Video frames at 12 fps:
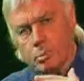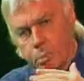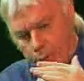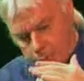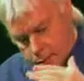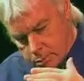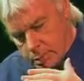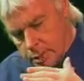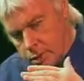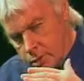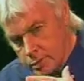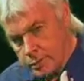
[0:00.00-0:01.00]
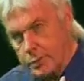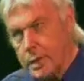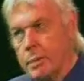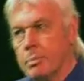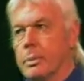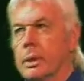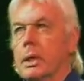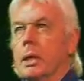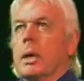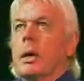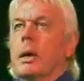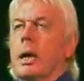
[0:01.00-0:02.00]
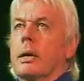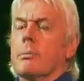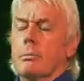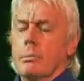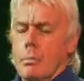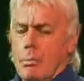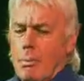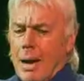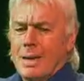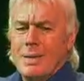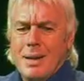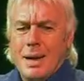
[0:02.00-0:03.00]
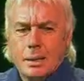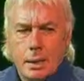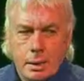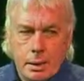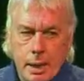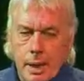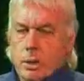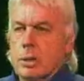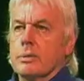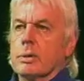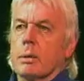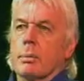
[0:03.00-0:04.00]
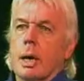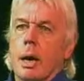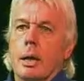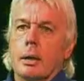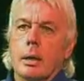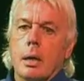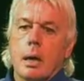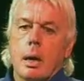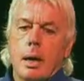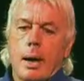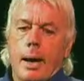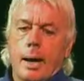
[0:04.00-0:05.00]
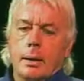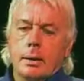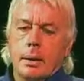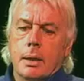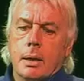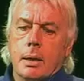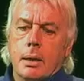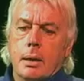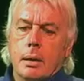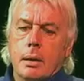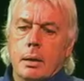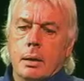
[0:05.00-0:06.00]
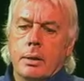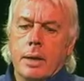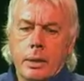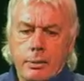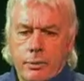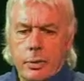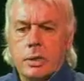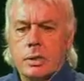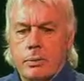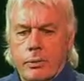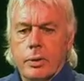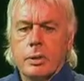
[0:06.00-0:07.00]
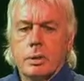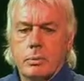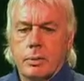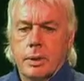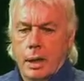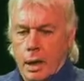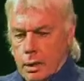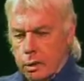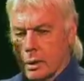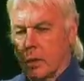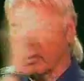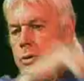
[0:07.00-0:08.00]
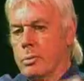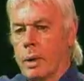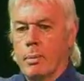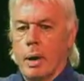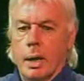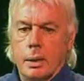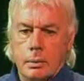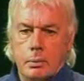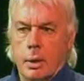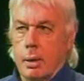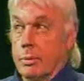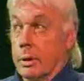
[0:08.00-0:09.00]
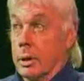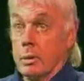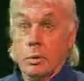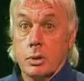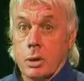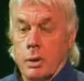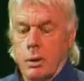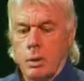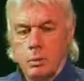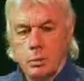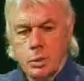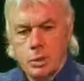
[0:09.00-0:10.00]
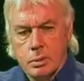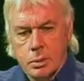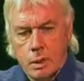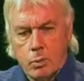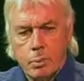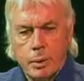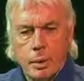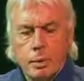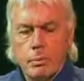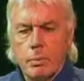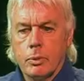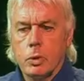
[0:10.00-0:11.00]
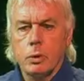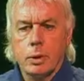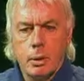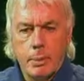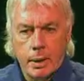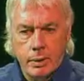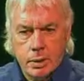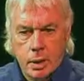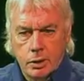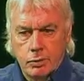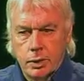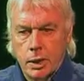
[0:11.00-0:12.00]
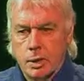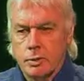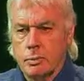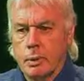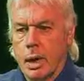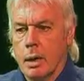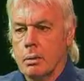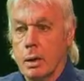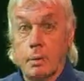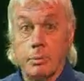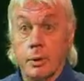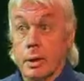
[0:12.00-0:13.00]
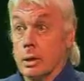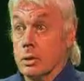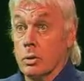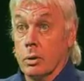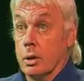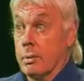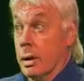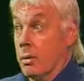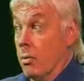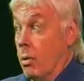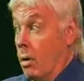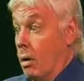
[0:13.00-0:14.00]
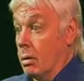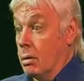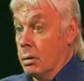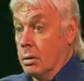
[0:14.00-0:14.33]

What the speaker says: unpleasant, but you can feel it like a magnetic connection of some kind. And then the first thing I heard go through my mind when I'm thinking what's going on was, they will be talking about this 100 years from now. I'm thinking, talking about what?